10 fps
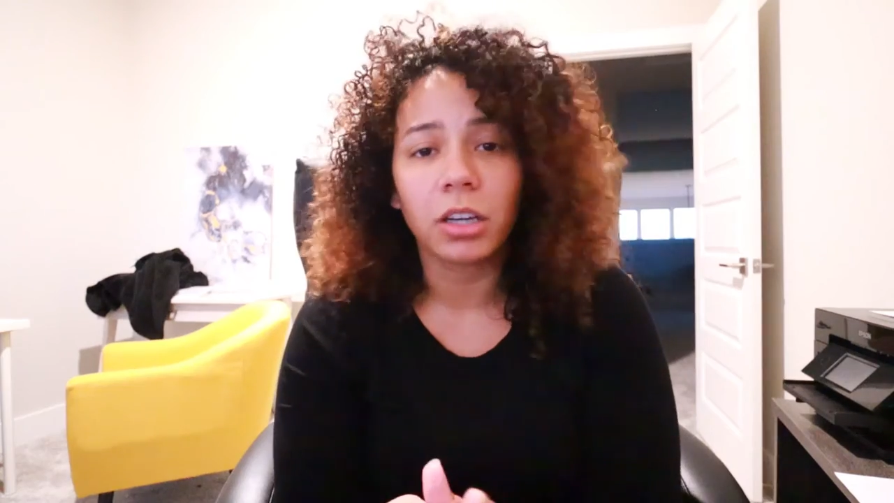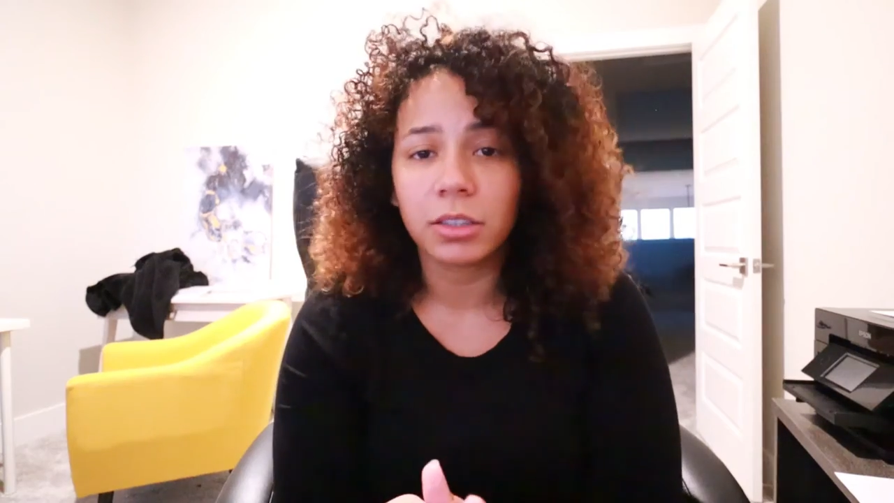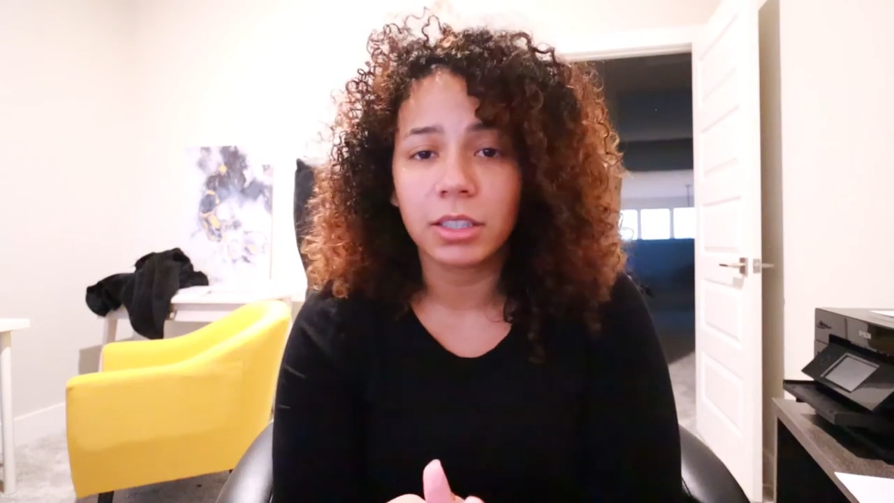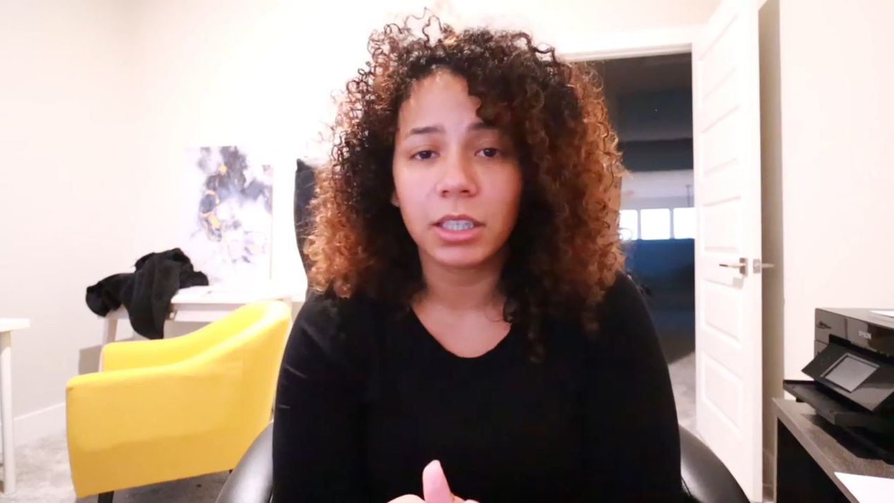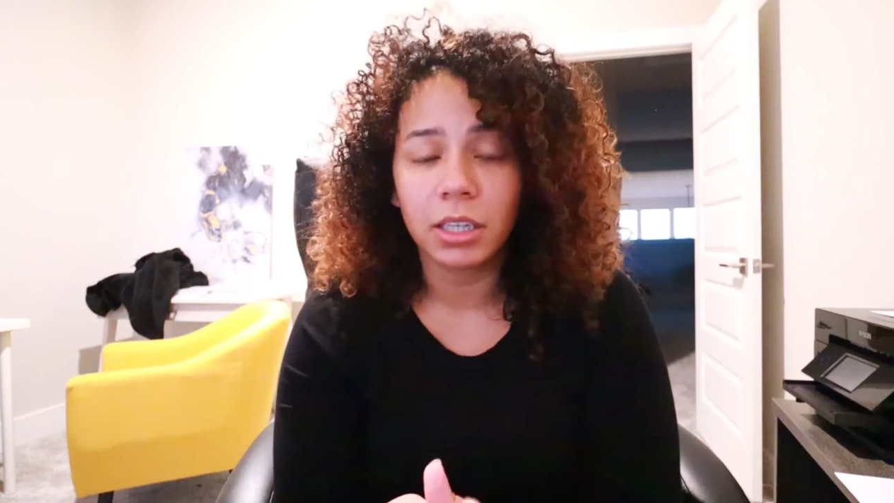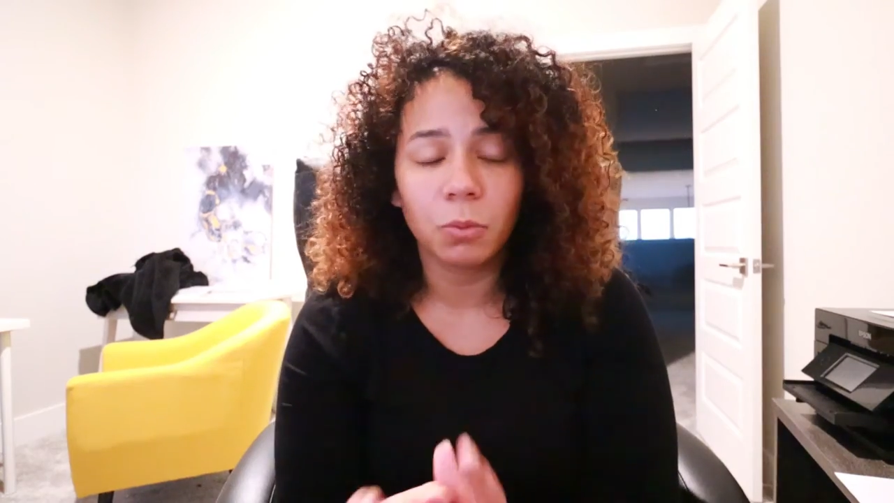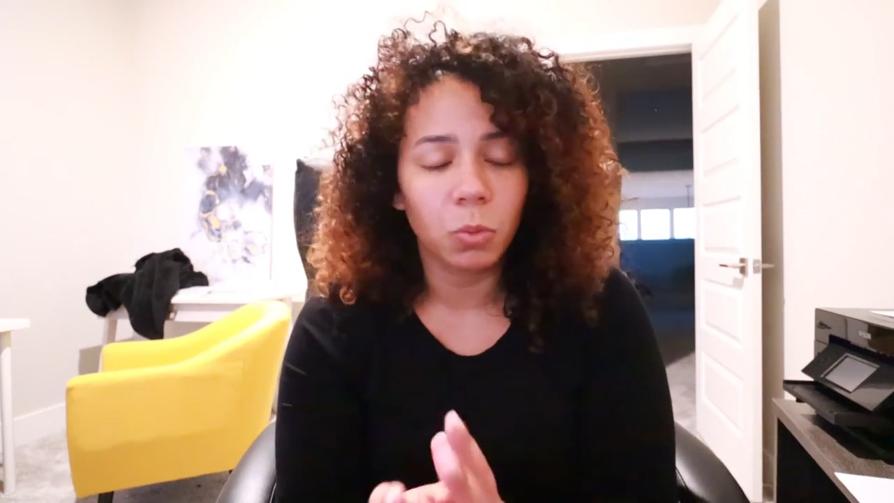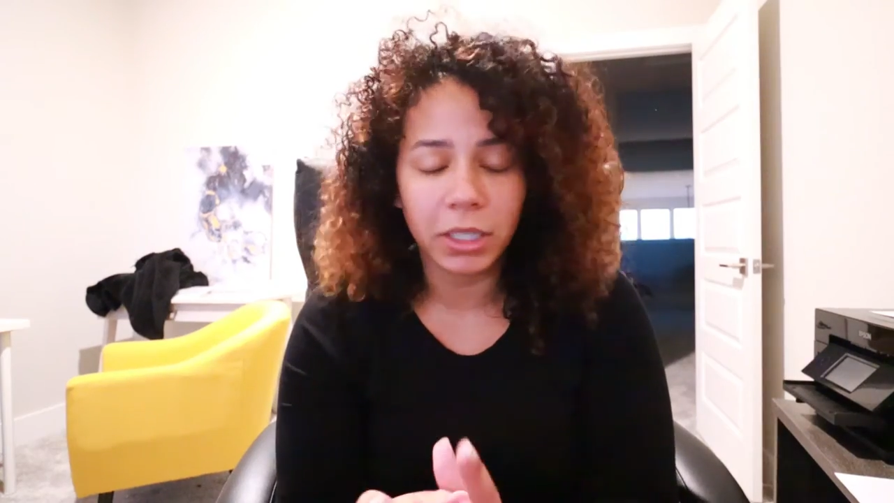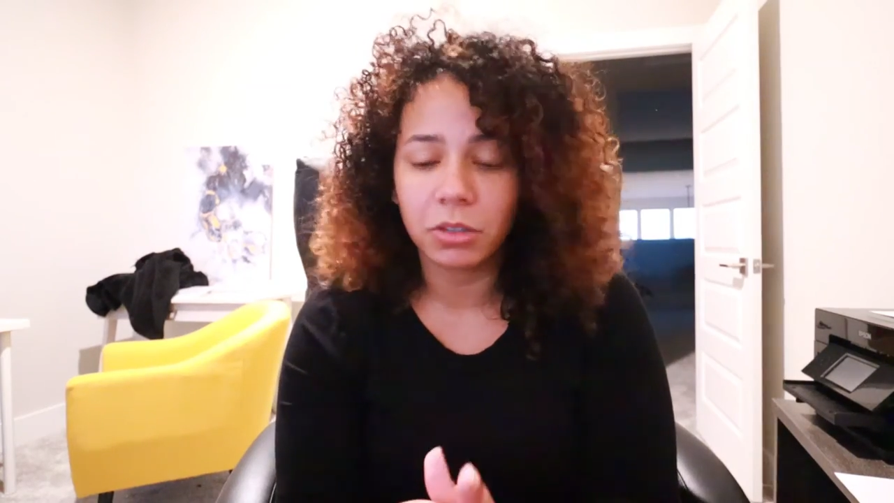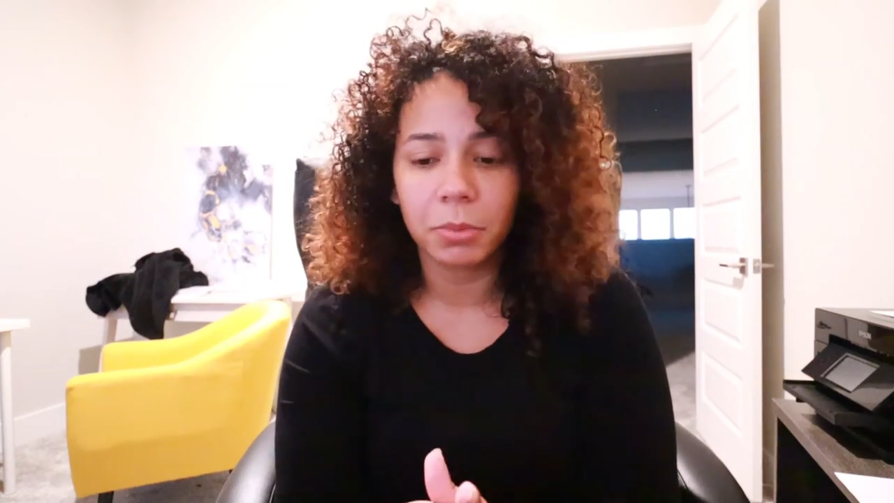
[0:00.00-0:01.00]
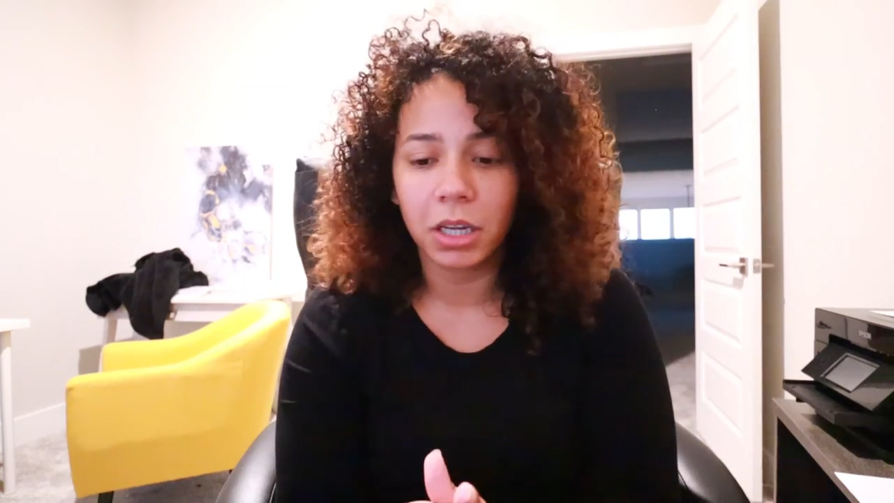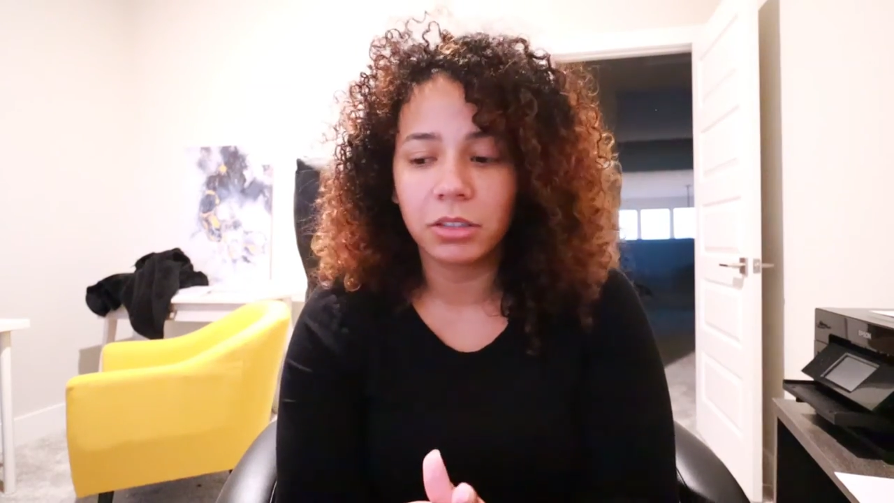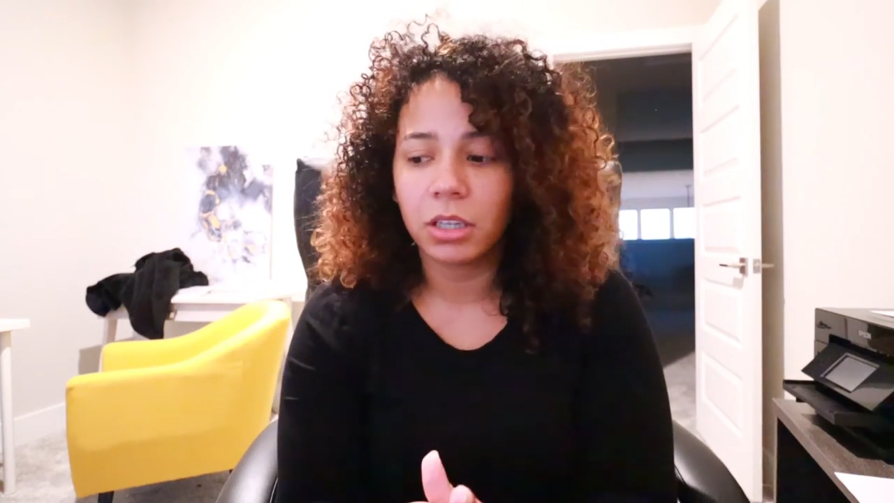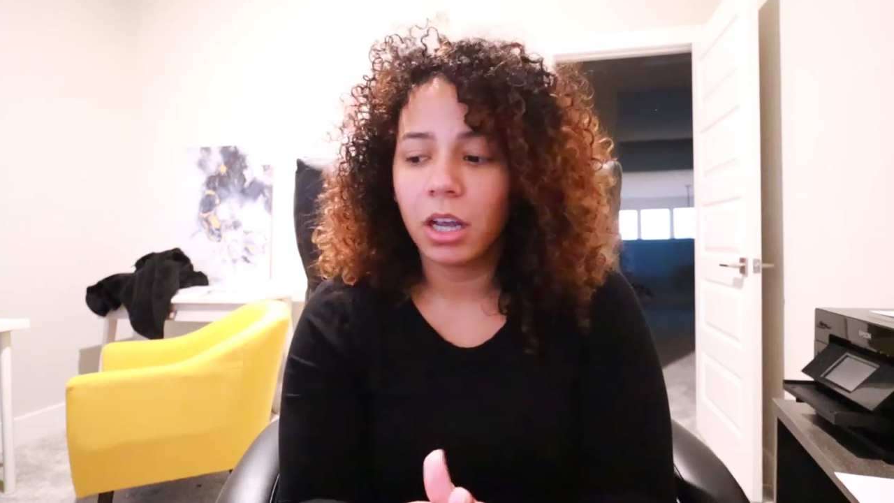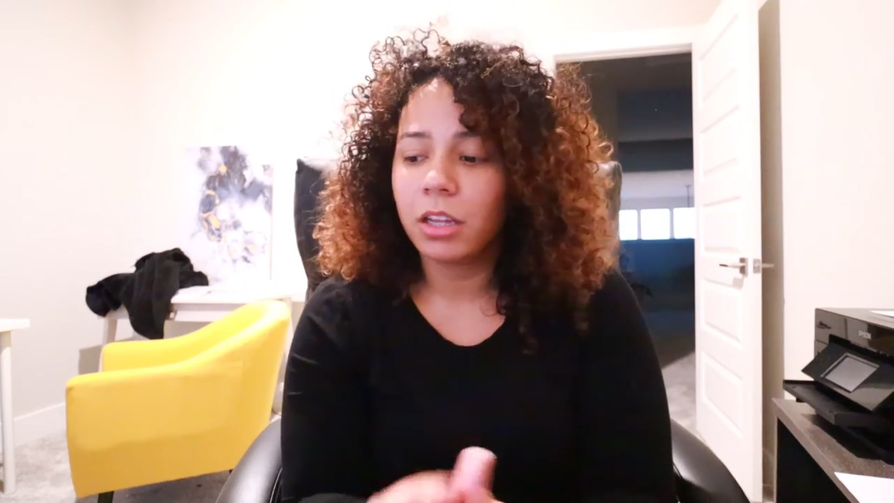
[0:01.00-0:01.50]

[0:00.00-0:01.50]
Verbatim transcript: honestly. Way too much.